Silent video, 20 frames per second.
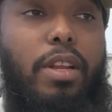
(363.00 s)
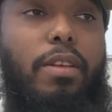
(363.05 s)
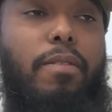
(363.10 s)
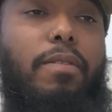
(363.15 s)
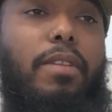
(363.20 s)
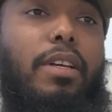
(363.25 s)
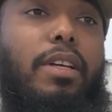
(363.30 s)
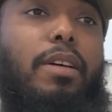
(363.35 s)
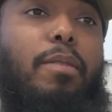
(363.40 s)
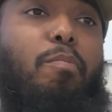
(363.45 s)
of
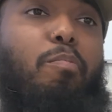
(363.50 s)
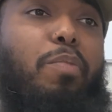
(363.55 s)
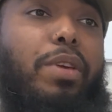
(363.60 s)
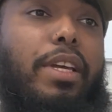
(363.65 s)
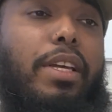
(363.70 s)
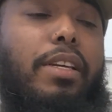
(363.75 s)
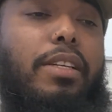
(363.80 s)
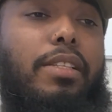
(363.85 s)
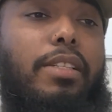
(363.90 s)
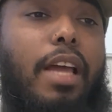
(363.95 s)
the
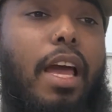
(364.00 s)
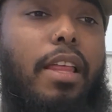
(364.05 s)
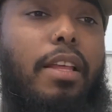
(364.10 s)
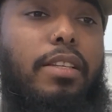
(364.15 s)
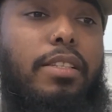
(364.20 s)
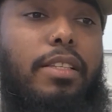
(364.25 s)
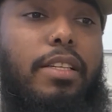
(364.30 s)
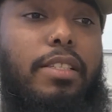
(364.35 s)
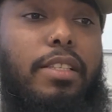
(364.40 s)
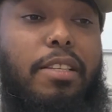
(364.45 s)
biggest
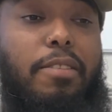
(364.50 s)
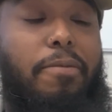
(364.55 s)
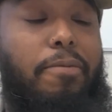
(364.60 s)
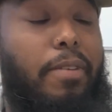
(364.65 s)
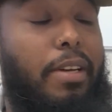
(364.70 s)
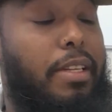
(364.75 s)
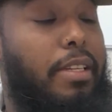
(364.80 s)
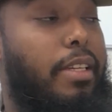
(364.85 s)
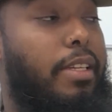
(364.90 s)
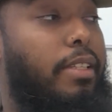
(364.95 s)
challenges is
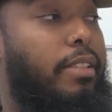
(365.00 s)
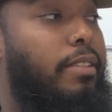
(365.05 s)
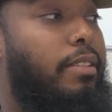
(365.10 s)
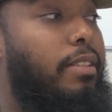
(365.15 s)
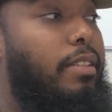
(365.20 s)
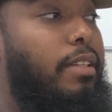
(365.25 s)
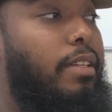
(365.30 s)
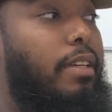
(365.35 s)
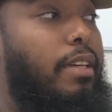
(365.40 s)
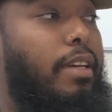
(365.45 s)
funding.
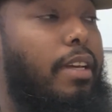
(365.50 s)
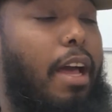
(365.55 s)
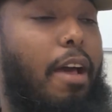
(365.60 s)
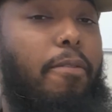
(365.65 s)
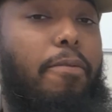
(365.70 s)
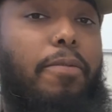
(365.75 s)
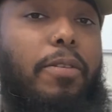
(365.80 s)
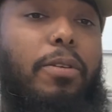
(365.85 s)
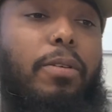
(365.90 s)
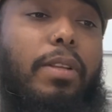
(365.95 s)
I
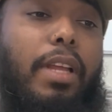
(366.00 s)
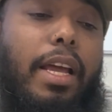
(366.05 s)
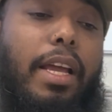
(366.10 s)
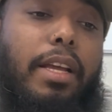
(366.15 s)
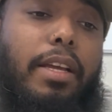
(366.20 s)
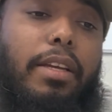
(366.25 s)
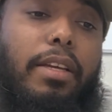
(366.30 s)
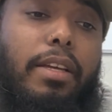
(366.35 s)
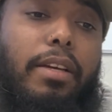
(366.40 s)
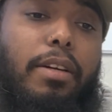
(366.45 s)
feel
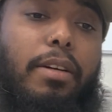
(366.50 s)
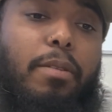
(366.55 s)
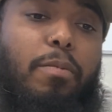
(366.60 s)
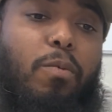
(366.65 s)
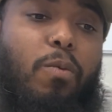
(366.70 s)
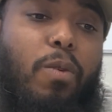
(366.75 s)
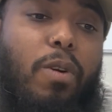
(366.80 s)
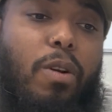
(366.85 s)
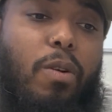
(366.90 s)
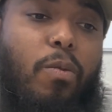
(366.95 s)
like
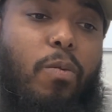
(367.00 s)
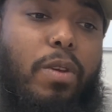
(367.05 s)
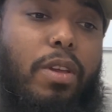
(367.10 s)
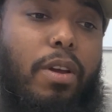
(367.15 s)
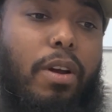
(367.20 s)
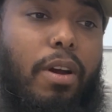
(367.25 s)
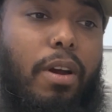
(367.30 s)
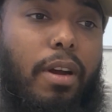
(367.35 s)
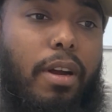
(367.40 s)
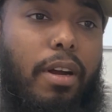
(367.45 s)
where we
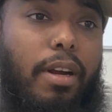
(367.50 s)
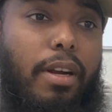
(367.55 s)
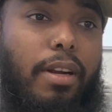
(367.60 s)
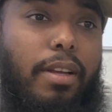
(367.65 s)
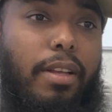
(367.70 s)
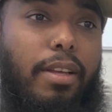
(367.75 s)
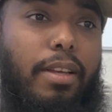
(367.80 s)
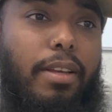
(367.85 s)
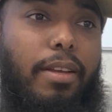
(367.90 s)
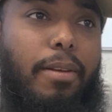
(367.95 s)
are,
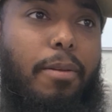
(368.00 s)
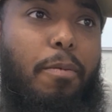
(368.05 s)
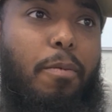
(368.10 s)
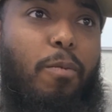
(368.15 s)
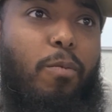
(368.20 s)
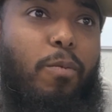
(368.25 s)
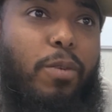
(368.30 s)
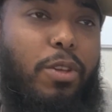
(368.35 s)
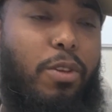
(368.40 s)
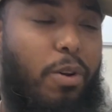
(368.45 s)

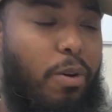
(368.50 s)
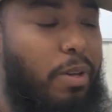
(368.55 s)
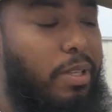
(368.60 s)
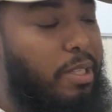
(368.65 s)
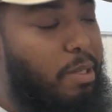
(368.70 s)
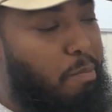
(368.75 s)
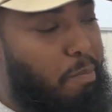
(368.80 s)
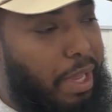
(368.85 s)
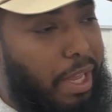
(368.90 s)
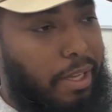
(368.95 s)
when you go into
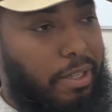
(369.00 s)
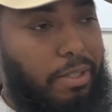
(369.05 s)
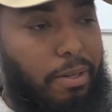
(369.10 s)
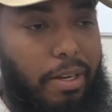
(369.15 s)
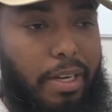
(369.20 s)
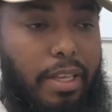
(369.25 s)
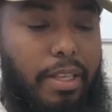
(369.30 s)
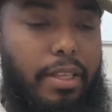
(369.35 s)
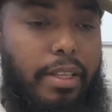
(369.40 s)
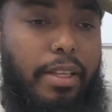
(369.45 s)
banks or
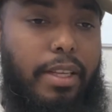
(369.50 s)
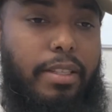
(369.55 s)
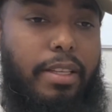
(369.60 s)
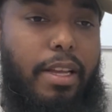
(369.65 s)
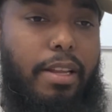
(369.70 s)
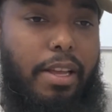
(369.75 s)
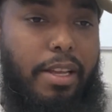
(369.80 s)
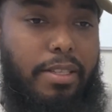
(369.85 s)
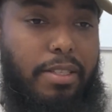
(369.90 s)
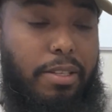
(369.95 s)
anything like that,
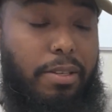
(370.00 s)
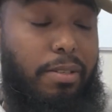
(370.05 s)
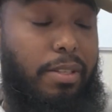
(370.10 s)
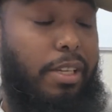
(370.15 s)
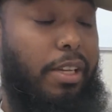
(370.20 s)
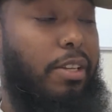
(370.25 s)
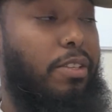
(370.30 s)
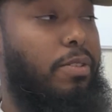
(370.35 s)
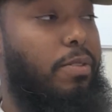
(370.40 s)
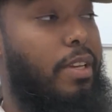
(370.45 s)
they still
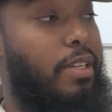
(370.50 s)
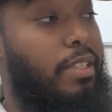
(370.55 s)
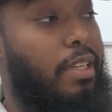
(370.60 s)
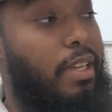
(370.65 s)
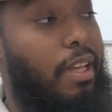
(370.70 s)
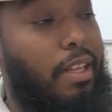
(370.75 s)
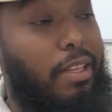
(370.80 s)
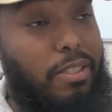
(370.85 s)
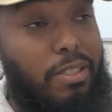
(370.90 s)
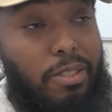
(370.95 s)
look at you as
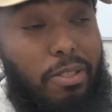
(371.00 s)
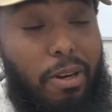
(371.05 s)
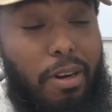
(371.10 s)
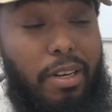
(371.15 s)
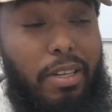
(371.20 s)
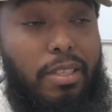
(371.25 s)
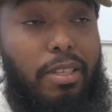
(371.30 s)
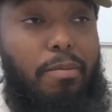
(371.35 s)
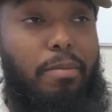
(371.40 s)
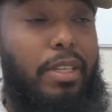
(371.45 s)
a
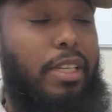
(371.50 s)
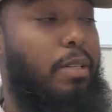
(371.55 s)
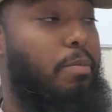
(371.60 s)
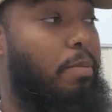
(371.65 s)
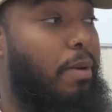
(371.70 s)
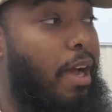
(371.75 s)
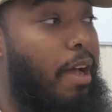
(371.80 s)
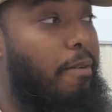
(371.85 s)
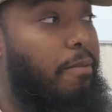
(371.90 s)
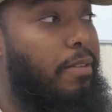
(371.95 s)
startup
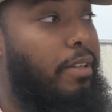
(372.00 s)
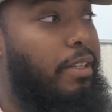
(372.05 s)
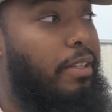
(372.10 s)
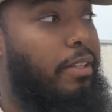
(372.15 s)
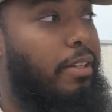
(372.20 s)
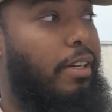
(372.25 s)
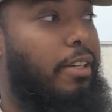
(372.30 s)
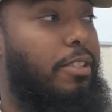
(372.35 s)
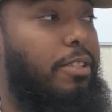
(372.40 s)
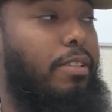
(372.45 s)
nonprofit
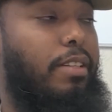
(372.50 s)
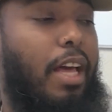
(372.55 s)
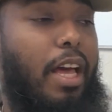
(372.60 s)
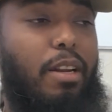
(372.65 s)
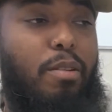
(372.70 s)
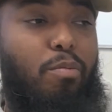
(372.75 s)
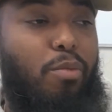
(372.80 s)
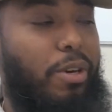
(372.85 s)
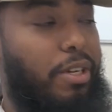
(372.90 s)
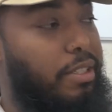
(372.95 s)
because you're not a
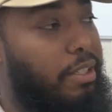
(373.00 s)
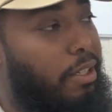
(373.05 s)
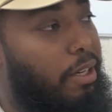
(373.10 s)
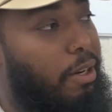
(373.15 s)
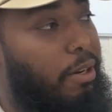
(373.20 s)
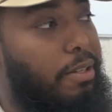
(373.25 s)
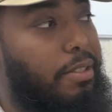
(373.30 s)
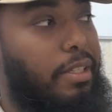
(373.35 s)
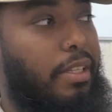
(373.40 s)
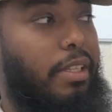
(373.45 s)
Boys and
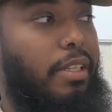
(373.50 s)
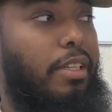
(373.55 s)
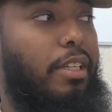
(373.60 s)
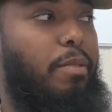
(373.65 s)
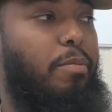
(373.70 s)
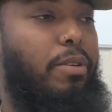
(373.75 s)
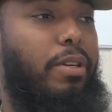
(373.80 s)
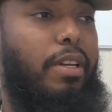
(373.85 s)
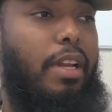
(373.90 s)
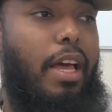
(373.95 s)
Girls Club,
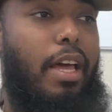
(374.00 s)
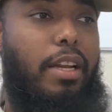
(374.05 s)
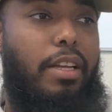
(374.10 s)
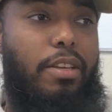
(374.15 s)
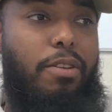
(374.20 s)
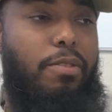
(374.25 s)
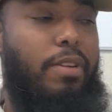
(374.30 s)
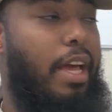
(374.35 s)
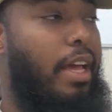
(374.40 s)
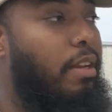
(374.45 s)
you're not a
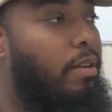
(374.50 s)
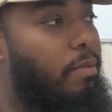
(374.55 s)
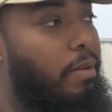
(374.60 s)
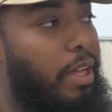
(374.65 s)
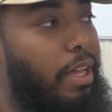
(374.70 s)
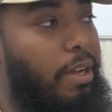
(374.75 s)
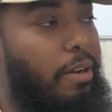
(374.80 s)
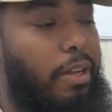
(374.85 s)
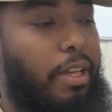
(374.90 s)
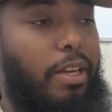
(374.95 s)
United
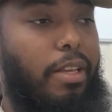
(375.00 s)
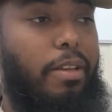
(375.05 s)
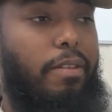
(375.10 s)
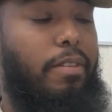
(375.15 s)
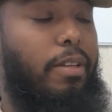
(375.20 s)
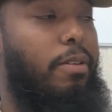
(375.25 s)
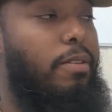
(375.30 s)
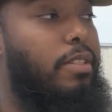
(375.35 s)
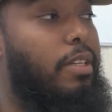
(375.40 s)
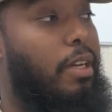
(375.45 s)
Way or any of
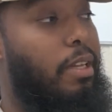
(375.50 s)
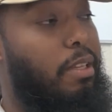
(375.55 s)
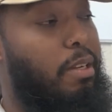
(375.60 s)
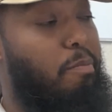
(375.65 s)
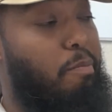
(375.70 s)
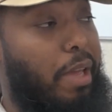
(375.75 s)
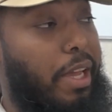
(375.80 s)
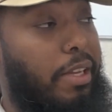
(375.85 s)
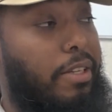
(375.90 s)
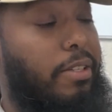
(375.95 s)
those other
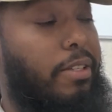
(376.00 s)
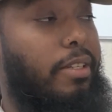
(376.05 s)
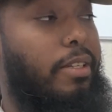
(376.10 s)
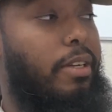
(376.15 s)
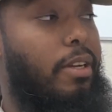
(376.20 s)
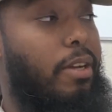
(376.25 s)
major